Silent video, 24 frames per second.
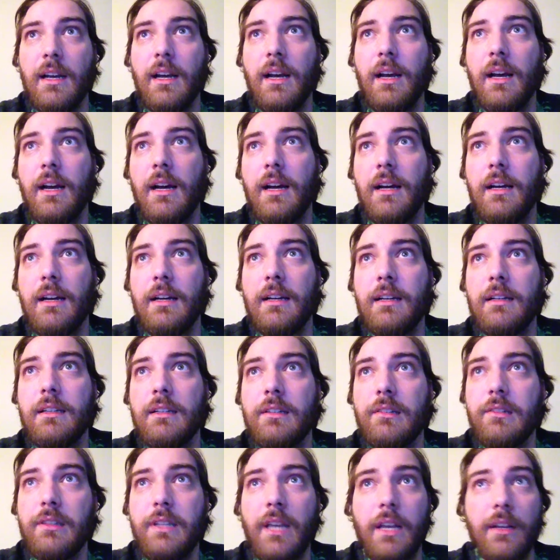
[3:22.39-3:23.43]

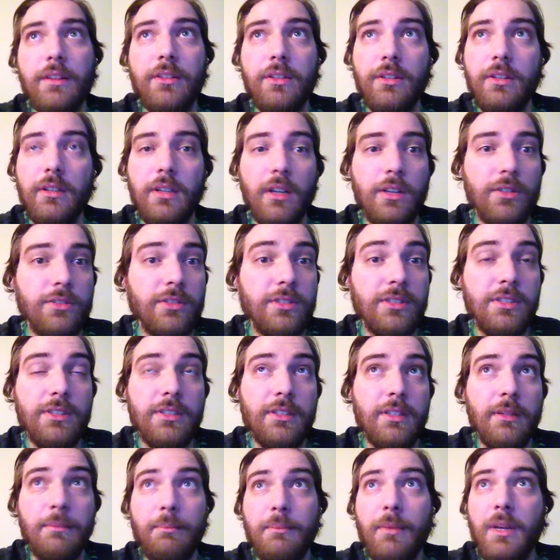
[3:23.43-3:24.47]
Yeah, Dirty Laundry is
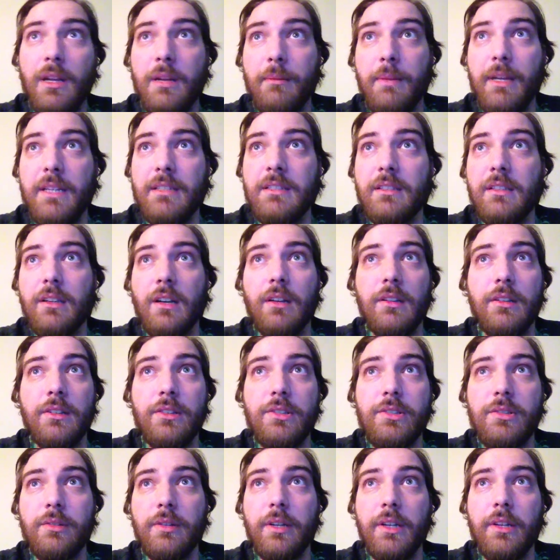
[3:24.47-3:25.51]
just an amazing card. There's
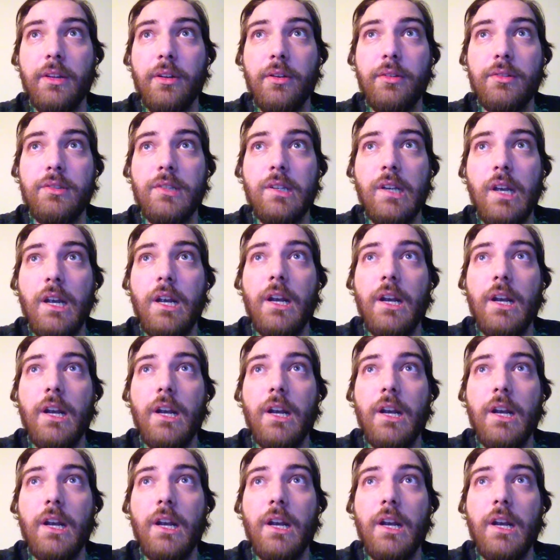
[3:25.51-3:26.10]
3 of those.